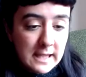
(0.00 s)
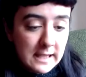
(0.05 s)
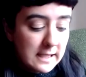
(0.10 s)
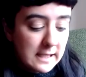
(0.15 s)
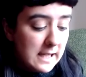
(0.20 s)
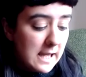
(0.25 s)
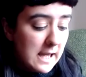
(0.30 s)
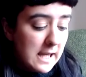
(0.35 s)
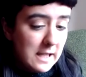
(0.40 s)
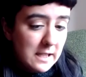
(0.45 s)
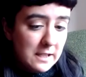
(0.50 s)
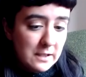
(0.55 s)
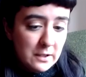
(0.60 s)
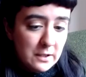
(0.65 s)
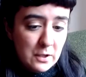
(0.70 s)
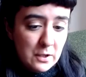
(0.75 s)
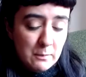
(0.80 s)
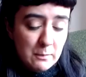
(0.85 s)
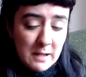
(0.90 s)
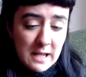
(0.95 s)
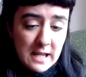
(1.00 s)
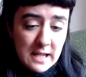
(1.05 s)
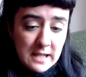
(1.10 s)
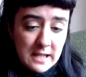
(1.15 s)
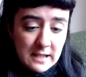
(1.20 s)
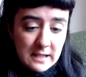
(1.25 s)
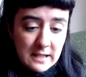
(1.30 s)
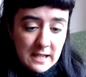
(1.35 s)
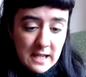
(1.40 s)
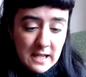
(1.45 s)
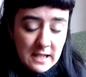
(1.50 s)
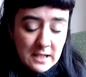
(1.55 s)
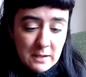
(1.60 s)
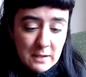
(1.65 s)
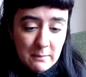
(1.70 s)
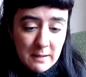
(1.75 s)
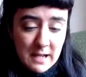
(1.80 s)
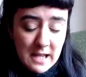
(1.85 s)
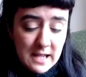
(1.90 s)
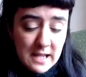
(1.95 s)
Can you play, can you
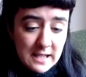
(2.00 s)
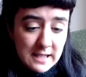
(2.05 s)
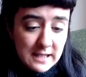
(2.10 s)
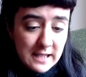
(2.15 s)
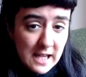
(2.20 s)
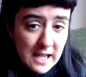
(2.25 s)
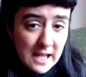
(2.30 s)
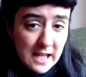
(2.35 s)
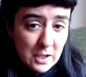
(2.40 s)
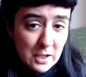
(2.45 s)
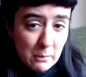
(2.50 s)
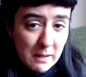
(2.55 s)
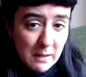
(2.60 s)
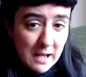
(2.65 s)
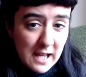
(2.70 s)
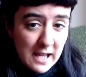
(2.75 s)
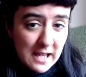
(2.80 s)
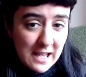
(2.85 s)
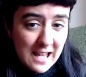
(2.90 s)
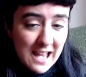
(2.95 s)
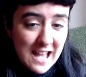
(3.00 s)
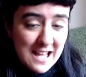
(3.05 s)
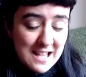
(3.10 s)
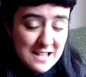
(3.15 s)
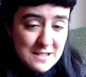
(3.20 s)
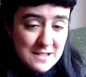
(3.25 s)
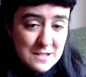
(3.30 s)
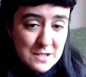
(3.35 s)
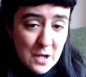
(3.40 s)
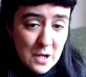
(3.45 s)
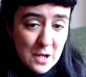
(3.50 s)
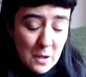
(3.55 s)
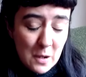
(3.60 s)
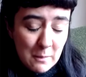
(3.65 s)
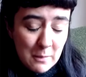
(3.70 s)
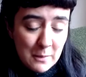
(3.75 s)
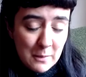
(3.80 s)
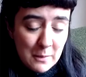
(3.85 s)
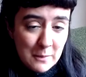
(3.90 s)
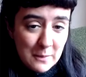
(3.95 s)
play, can you play and
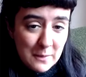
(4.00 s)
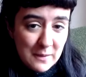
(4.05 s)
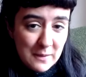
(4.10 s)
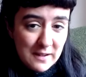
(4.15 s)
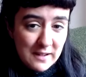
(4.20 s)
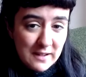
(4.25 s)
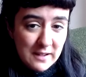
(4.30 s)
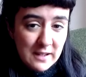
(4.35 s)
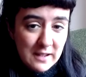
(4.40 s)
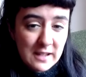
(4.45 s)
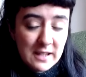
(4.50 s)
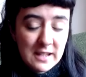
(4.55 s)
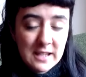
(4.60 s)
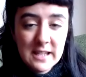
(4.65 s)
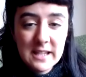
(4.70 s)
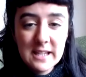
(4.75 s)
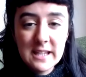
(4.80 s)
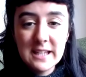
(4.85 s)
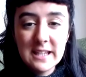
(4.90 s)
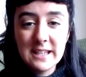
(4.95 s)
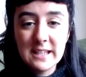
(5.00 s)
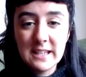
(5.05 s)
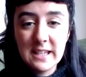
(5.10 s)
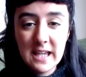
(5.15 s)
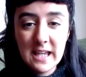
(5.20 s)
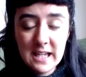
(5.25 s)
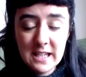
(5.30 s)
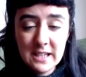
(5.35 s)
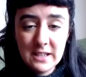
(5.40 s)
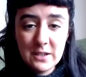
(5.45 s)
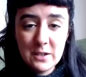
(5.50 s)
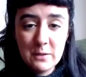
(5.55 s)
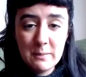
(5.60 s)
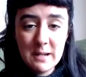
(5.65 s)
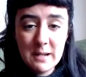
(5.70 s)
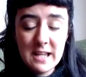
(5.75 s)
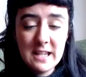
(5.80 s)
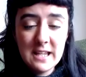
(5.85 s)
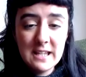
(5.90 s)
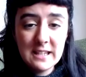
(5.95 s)
stop? Can you
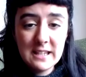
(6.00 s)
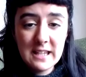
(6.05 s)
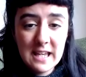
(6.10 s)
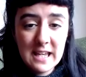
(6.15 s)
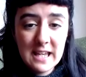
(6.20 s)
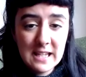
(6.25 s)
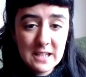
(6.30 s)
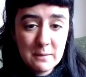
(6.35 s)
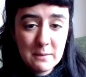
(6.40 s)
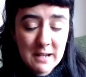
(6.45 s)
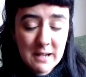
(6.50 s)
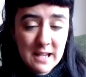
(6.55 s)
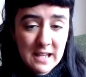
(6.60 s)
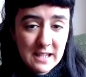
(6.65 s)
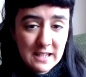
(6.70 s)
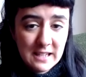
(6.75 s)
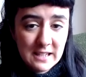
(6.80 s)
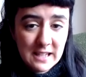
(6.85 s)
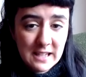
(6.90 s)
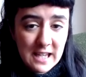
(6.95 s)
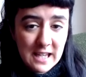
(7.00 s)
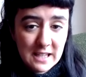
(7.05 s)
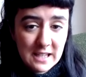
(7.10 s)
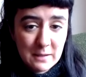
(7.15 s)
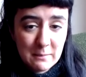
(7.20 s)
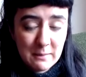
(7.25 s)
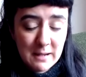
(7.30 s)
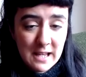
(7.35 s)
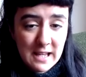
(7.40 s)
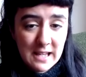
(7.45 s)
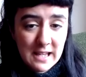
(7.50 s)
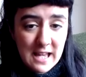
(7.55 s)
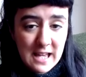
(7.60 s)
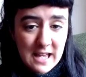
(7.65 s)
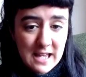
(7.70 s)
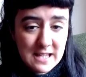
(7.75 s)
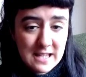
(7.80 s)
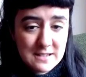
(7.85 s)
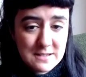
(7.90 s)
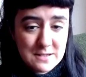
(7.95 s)
play, can you play, can you play
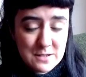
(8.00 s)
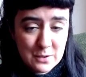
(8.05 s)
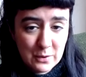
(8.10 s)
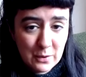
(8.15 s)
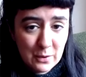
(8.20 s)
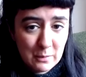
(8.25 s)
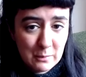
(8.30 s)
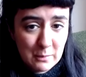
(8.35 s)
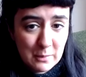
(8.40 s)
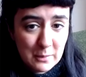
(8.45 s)
and stop?